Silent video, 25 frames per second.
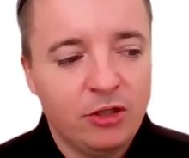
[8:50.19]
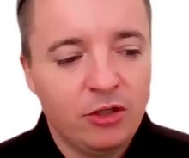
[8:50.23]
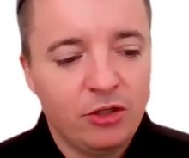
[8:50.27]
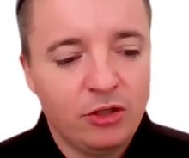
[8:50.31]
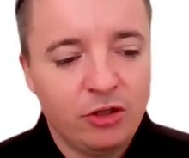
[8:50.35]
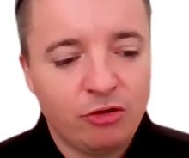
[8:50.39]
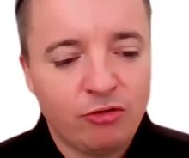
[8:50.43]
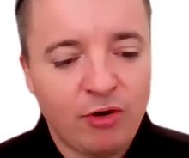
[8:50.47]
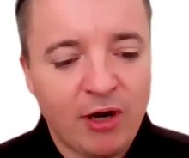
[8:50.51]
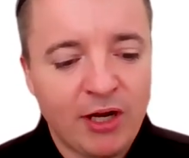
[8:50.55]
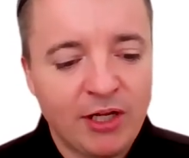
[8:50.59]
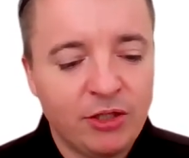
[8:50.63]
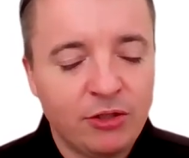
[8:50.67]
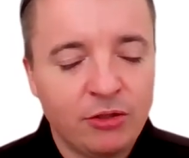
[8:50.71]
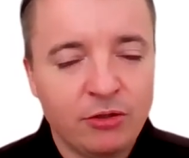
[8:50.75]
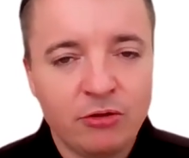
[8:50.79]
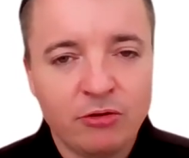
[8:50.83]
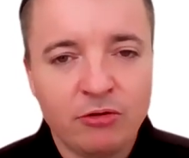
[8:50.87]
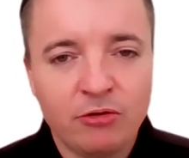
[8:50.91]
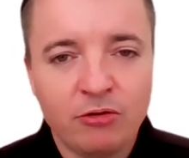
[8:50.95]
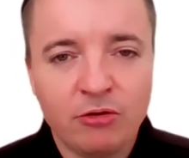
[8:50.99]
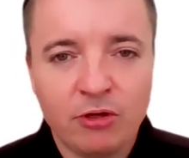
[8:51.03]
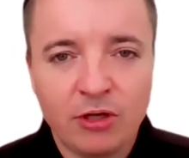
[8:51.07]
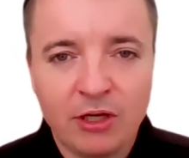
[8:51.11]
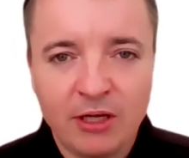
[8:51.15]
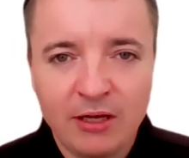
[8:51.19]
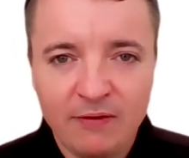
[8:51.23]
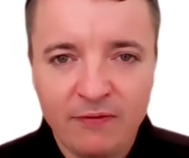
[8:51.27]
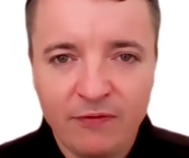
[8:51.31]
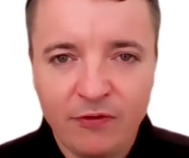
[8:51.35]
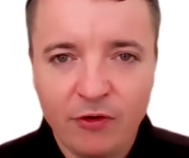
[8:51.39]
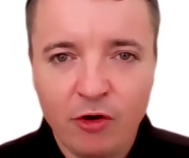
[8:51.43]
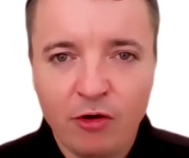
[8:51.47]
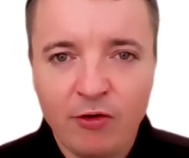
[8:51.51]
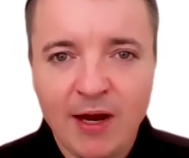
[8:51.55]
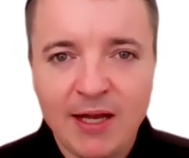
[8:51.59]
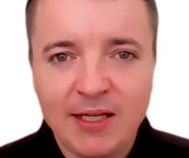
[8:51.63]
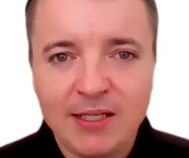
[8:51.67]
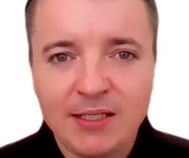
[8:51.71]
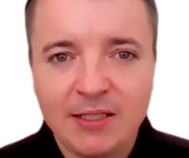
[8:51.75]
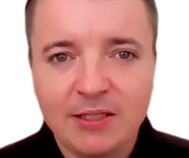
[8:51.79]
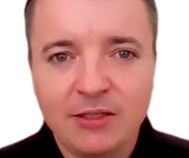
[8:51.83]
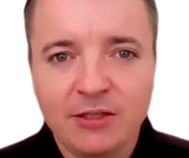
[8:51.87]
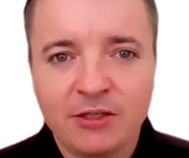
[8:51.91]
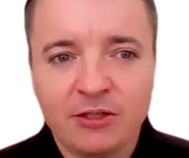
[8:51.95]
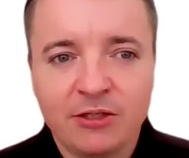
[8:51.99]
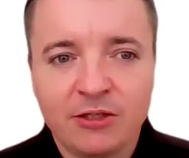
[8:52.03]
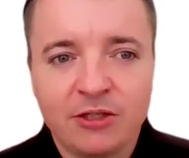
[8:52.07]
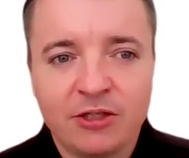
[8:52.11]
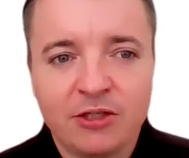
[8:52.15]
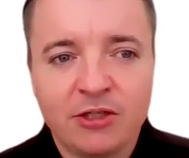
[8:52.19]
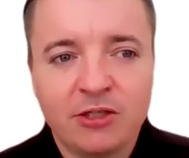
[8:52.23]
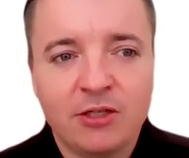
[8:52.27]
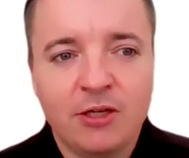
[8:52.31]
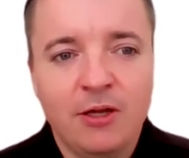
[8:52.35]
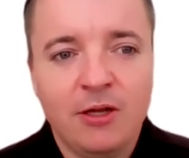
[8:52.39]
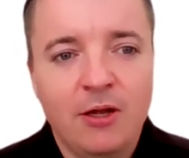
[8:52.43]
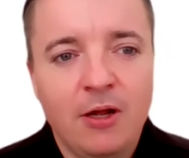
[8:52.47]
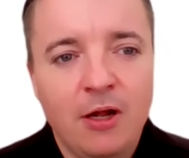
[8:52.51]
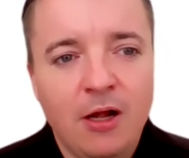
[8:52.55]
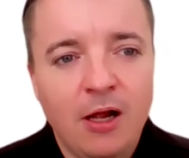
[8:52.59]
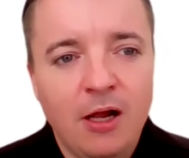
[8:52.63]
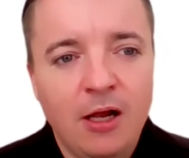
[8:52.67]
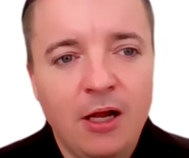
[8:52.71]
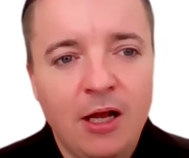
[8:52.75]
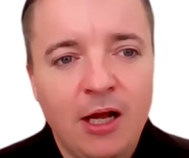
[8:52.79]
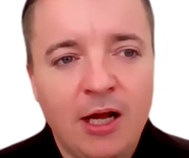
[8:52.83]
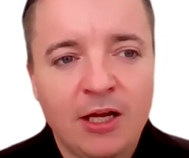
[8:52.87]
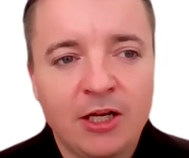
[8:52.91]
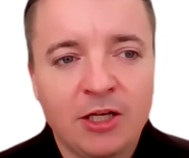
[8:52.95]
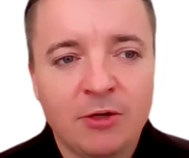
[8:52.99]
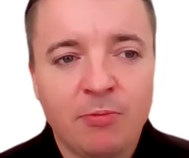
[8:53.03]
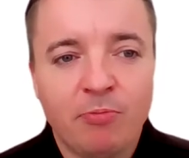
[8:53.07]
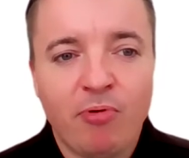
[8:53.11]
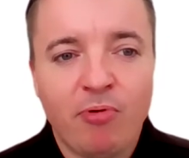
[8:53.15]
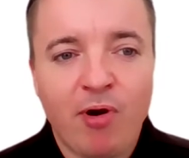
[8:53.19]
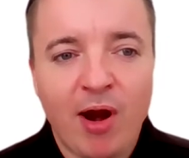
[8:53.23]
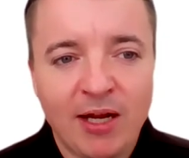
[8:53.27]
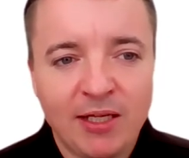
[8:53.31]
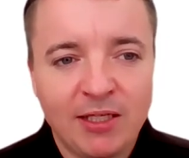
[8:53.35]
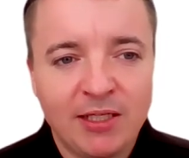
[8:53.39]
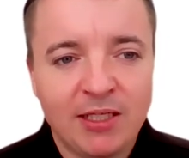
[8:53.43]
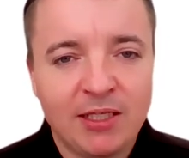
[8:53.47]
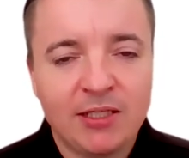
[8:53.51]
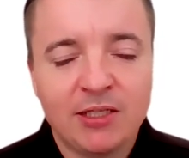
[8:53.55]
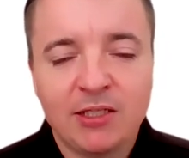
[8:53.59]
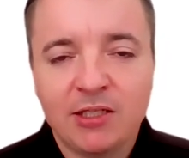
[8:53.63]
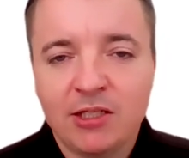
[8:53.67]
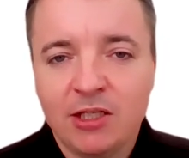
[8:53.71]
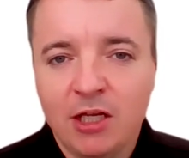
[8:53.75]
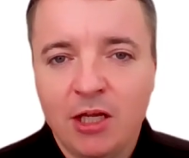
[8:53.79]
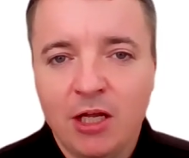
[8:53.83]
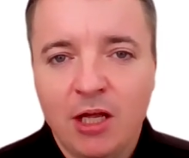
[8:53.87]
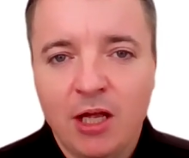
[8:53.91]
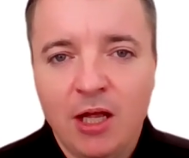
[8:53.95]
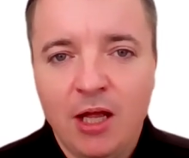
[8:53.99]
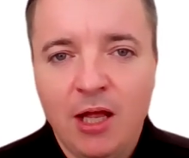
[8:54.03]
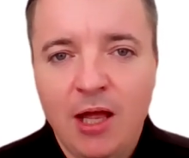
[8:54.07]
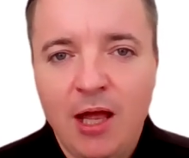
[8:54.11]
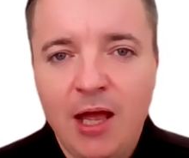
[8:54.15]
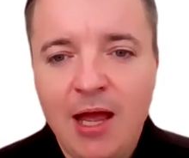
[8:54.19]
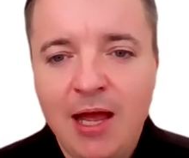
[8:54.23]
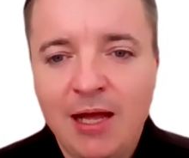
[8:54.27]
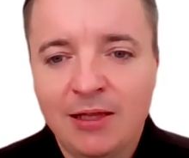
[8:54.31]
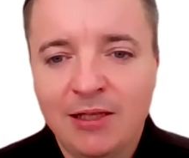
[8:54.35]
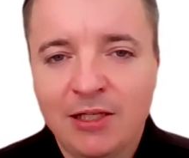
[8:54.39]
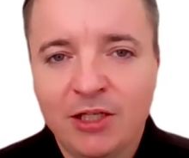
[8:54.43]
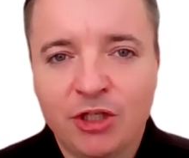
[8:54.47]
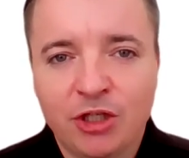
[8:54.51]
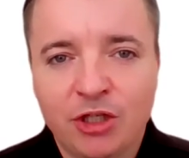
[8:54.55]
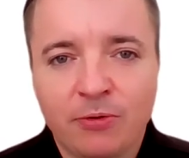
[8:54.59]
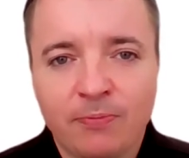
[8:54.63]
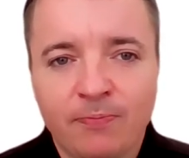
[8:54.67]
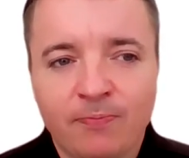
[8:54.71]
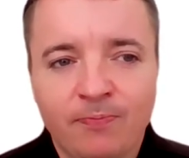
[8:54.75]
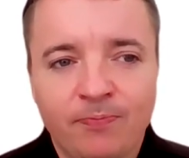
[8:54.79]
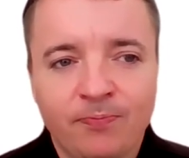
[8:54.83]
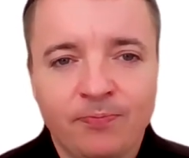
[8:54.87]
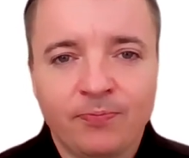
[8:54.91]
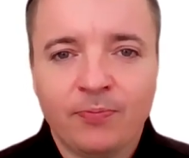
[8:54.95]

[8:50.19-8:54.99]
try to give your answers and practice elision.